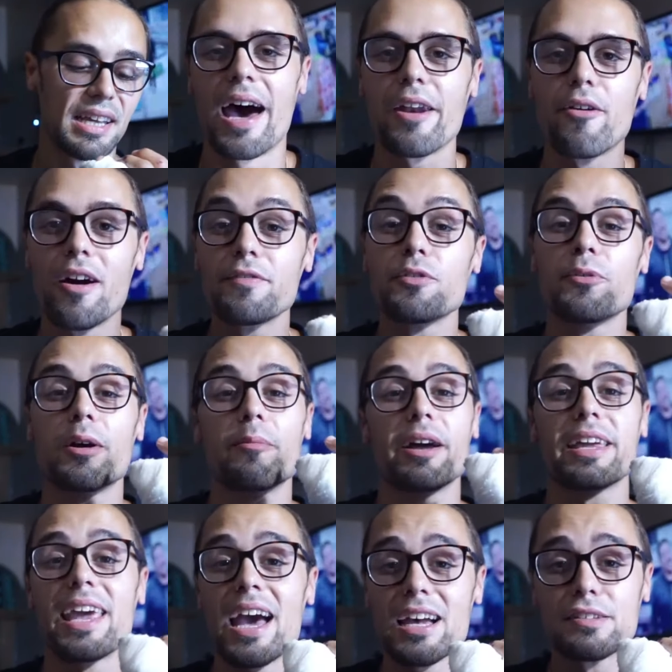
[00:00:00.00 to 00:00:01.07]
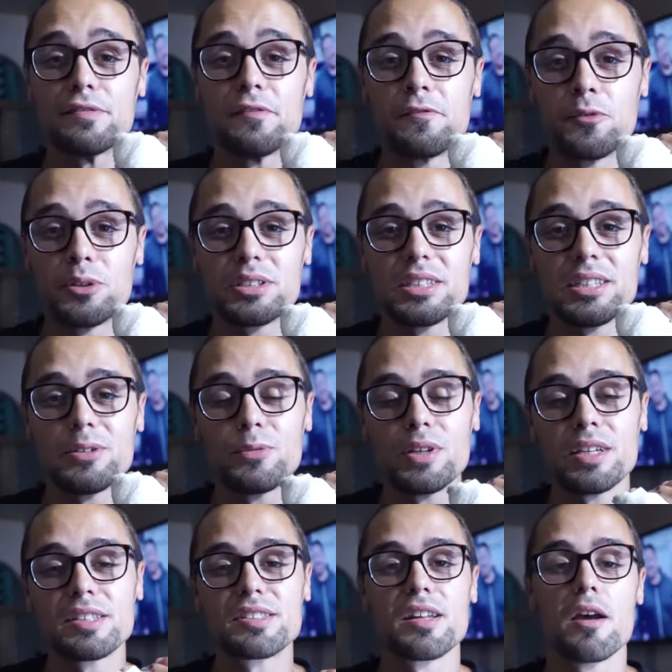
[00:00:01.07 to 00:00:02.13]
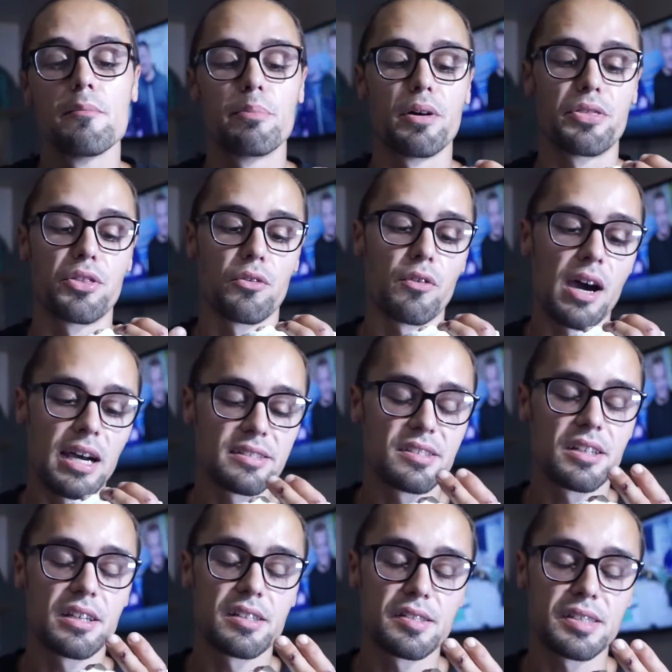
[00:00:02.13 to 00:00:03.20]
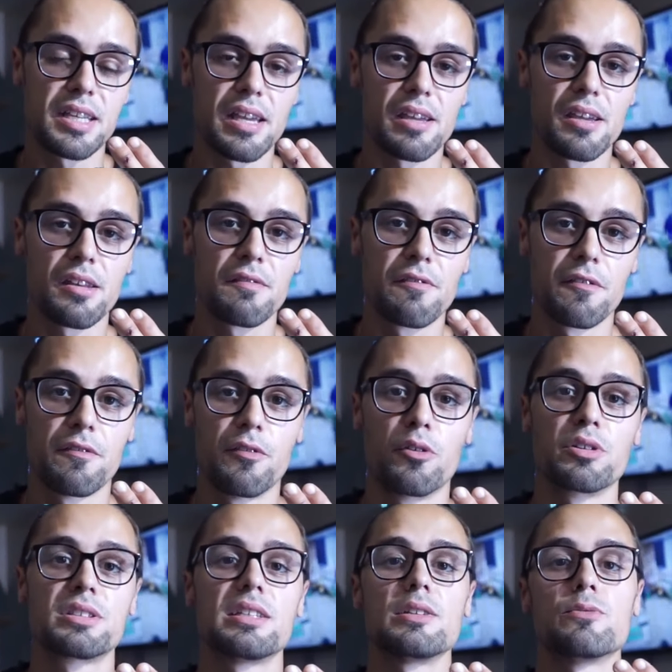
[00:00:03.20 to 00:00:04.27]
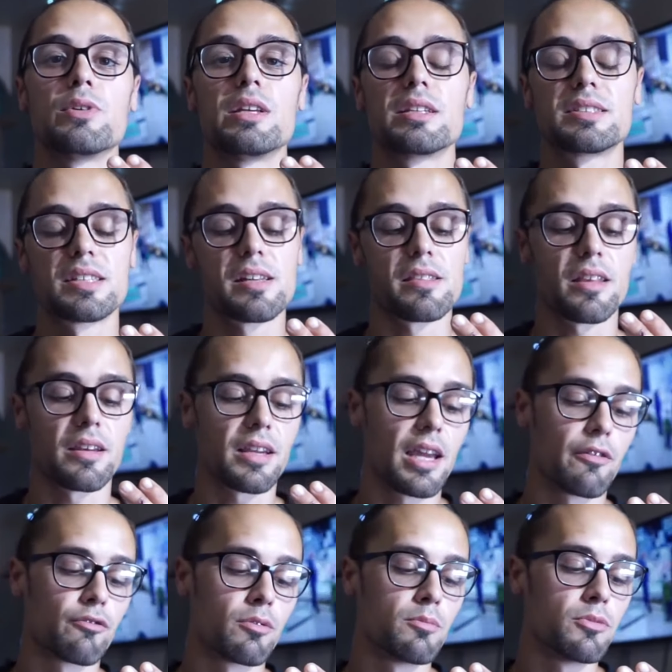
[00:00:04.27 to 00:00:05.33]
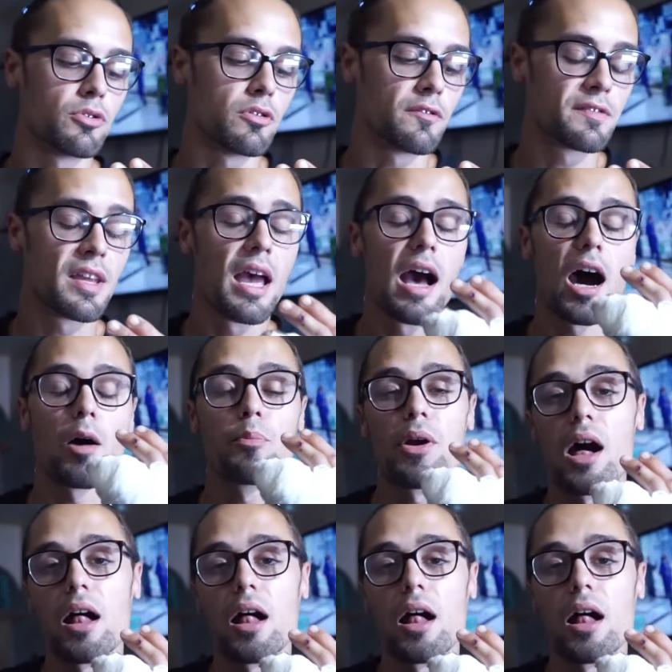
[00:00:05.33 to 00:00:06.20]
I don't have to wear my cast for 14 weeks, but the rods are gonna stay in for 14 weeks and then get removed. I'll